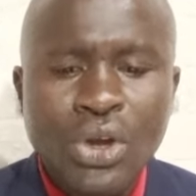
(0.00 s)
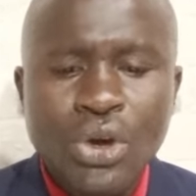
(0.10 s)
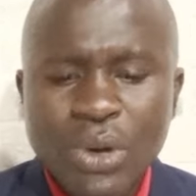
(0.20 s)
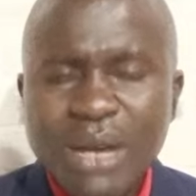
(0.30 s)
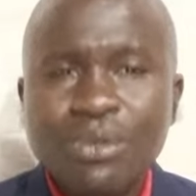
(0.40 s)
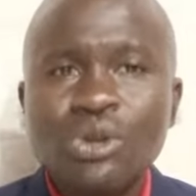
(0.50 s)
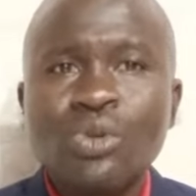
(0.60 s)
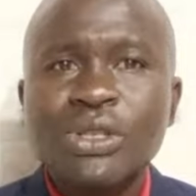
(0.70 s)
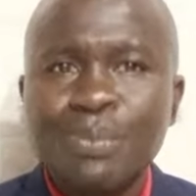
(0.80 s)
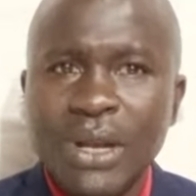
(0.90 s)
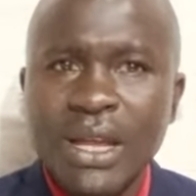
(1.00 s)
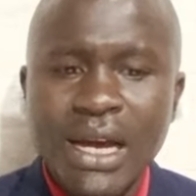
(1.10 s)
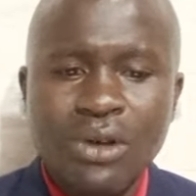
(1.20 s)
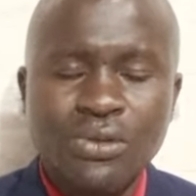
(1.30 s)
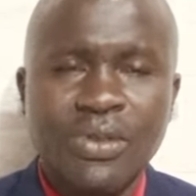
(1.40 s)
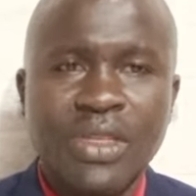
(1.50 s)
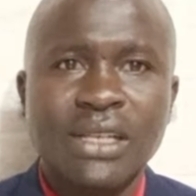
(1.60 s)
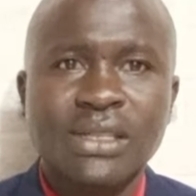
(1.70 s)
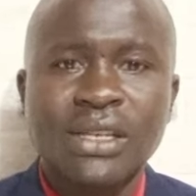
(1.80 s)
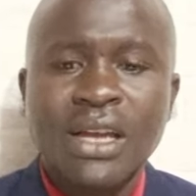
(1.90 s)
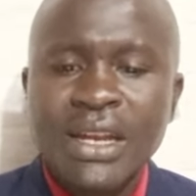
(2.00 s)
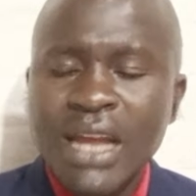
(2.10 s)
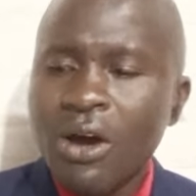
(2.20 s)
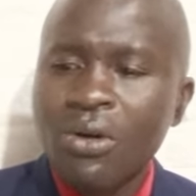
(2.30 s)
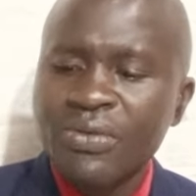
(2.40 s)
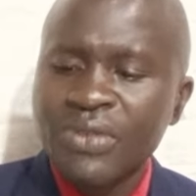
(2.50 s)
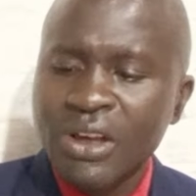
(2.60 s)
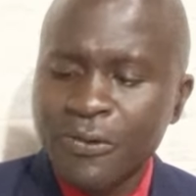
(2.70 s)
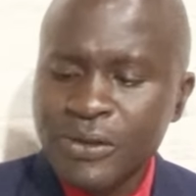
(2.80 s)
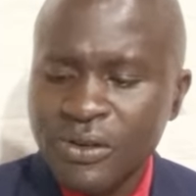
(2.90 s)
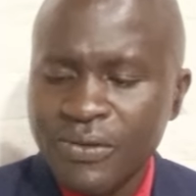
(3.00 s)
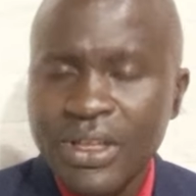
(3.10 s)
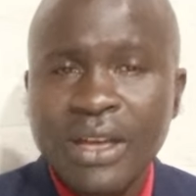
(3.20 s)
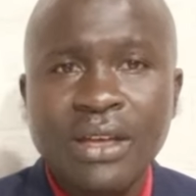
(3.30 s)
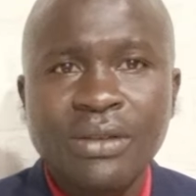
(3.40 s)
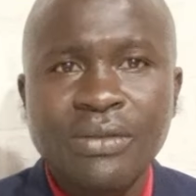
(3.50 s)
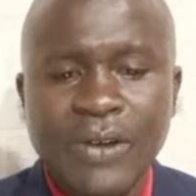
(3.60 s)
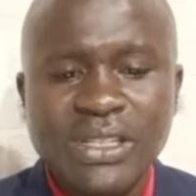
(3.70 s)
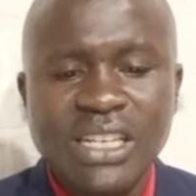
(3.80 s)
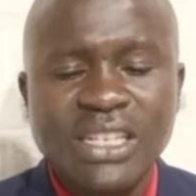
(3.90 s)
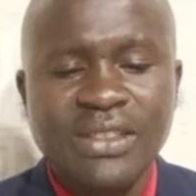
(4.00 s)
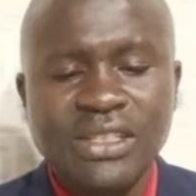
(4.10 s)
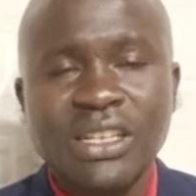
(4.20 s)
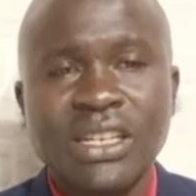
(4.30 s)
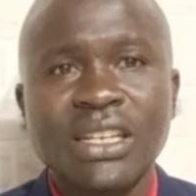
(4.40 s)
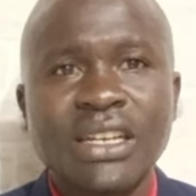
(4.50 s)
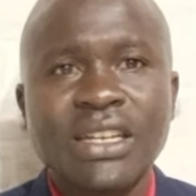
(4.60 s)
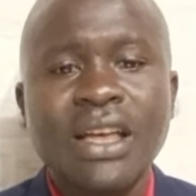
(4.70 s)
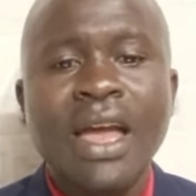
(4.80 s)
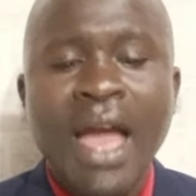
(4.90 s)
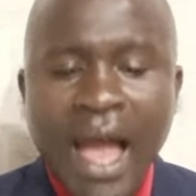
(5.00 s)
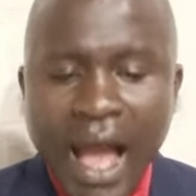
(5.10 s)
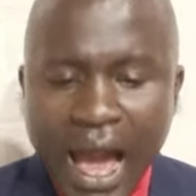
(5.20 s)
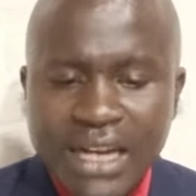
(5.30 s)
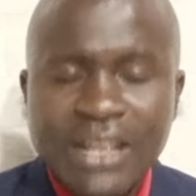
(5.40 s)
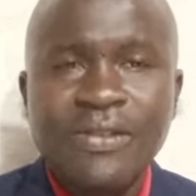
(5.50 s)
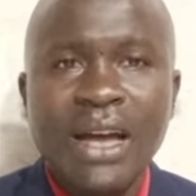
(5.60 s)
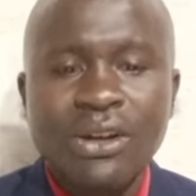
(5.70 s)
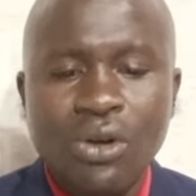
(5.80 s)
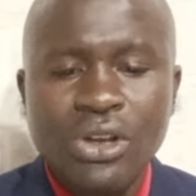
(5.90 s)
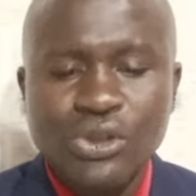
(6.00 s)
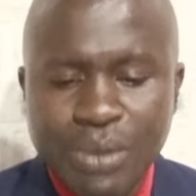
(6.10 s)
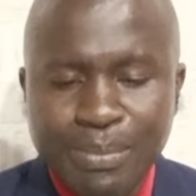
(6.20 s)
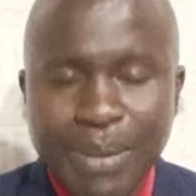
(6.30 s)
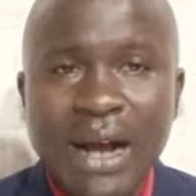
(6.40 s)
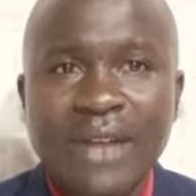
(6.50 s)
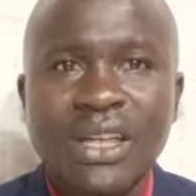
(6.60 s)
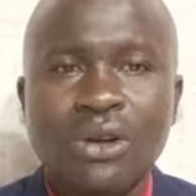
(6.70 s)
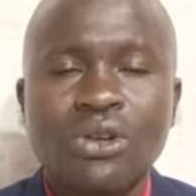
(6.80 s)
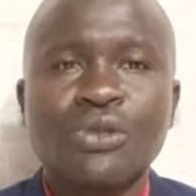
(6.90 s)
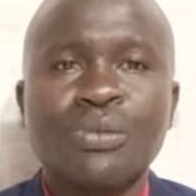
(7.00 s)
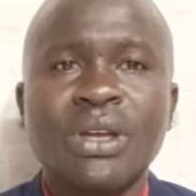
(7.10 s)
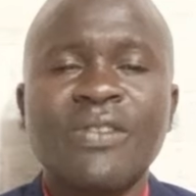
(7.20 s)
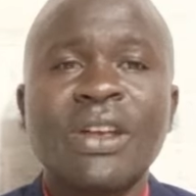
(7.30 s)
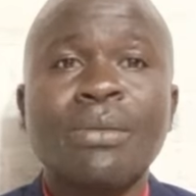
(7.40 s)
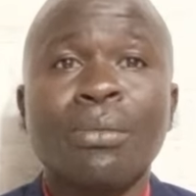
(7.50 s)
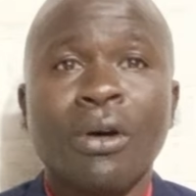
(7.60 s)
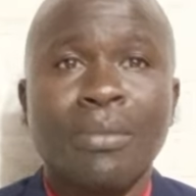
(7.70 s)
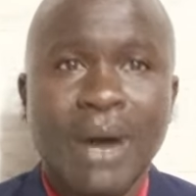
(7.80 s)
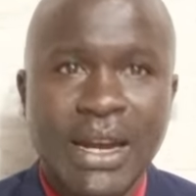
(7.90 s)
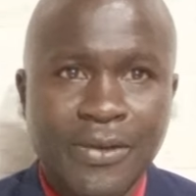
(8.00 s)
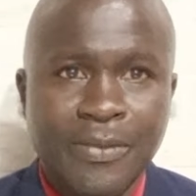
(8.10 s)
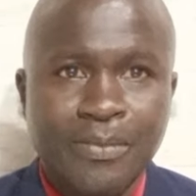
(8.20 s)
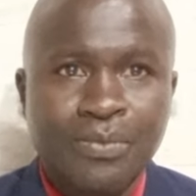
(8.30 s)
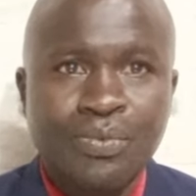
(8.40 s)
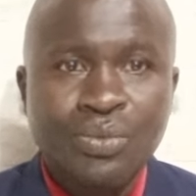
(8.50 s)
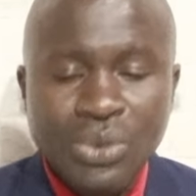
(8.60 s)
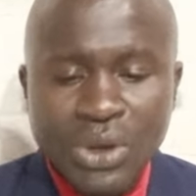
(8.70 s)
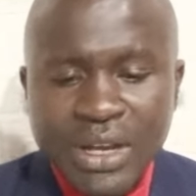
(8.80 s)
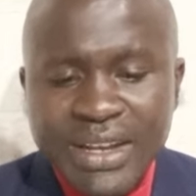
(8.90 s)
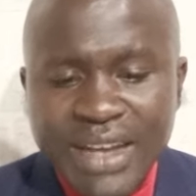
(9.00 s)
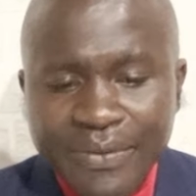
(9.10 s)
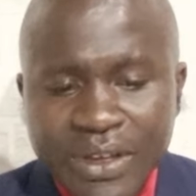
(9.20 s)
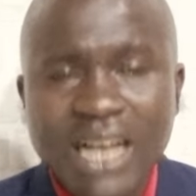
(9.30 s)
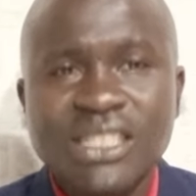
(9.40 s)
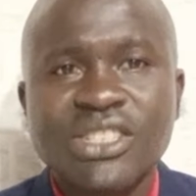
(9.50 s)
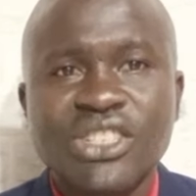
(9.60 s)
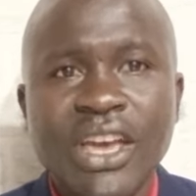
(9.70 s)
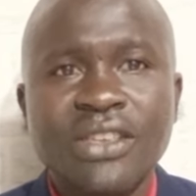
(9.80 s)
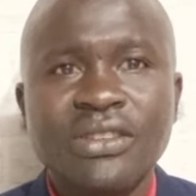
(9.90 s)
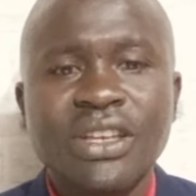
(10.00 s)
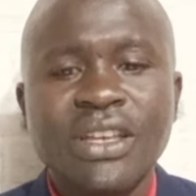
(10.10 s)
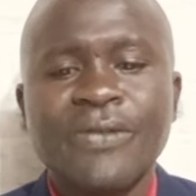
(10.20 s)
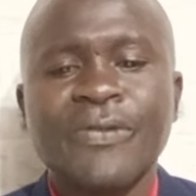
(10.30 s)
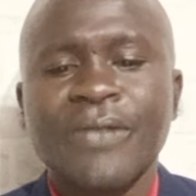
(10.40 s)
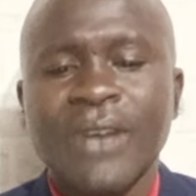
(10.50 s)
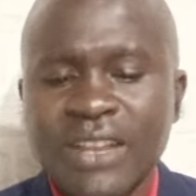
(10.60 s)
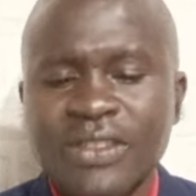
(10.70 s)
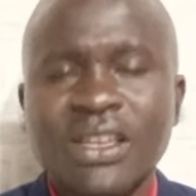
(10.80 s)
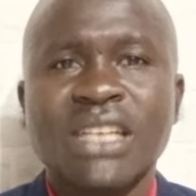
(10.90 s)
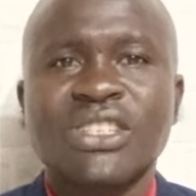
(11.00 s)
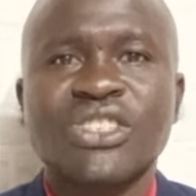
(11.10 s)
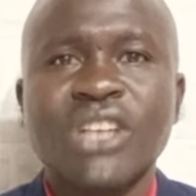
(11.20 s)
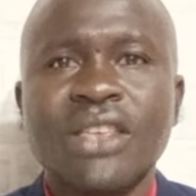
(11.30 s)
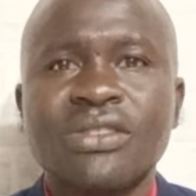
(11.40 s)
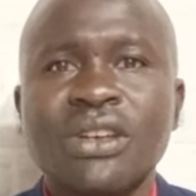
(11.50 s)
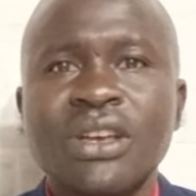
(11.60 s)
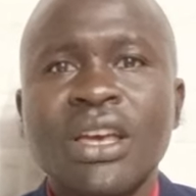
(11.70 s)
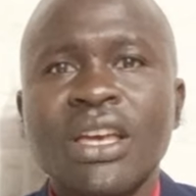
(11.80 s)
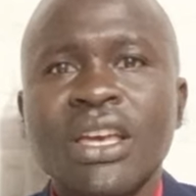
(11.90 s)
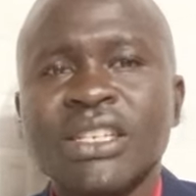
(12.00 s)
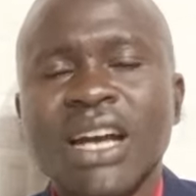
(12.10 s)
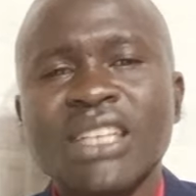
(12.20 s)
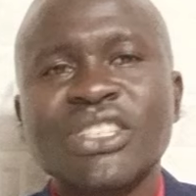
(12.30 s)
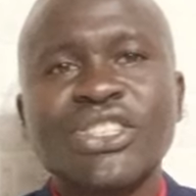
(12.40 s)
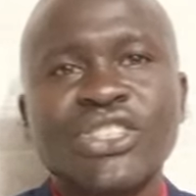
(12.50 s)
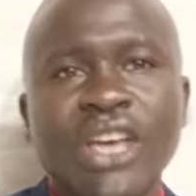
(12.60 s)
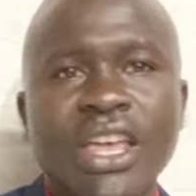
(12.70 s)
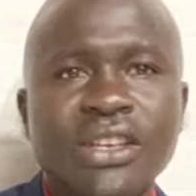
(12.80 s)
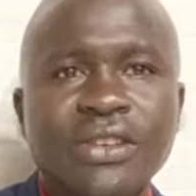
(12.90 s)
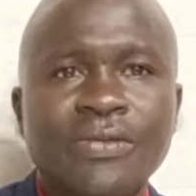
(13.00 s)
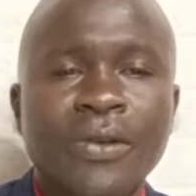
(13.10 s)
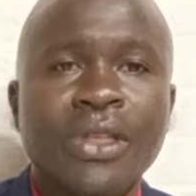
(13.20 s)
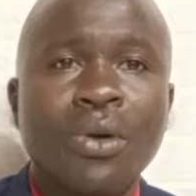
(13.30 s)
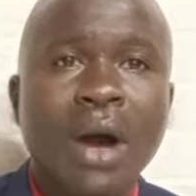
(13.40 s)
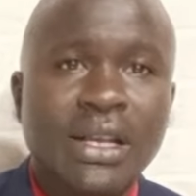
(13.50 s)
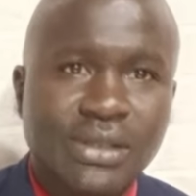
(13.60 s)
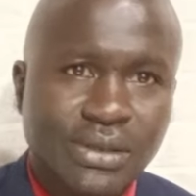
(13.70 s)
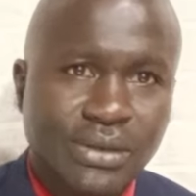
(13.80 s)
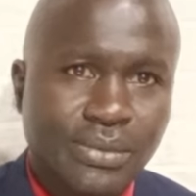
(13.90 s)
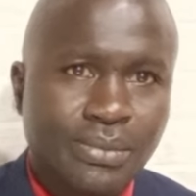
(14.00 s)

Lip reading: William Ruto was playing around with us. Now the office of the First Lady and the Second Lady are going to be back and they're going to be given more money. Nothing has changed. If anything has changed, it has changed for the worse.